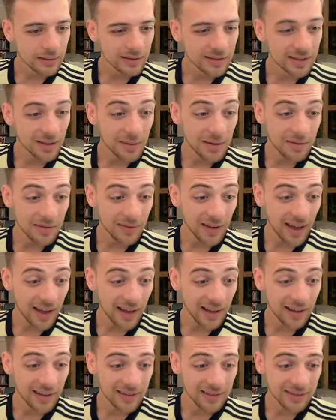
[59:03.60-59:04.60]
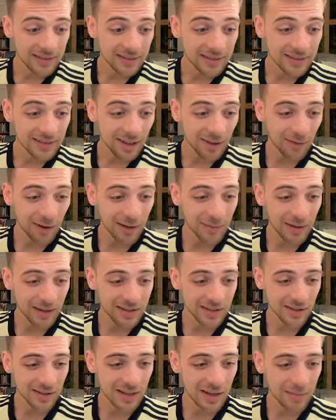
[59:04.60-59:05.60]
To be fair, the running
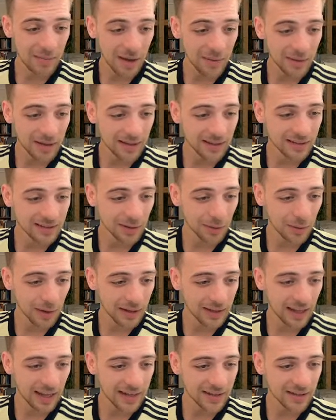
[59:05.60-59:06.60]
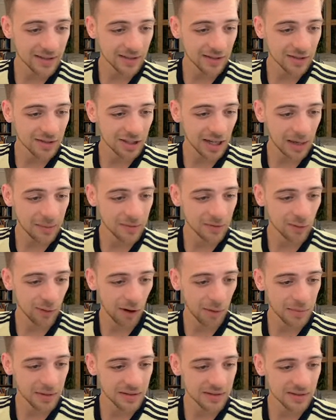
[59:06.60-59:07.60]
backs on there, maybe Darrell Henderson, James
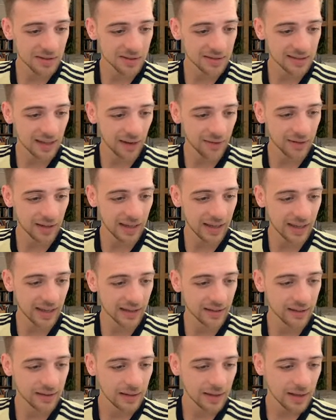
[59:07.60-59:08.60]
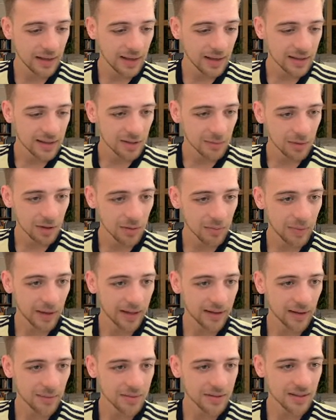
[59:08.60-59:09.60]
Robinson down here. Some good
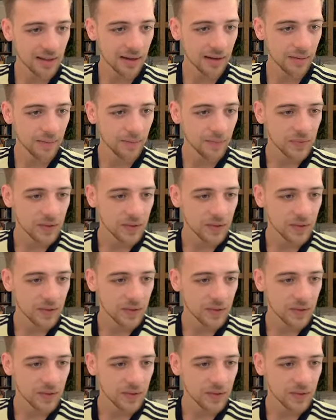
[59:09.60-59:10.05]
pickups there.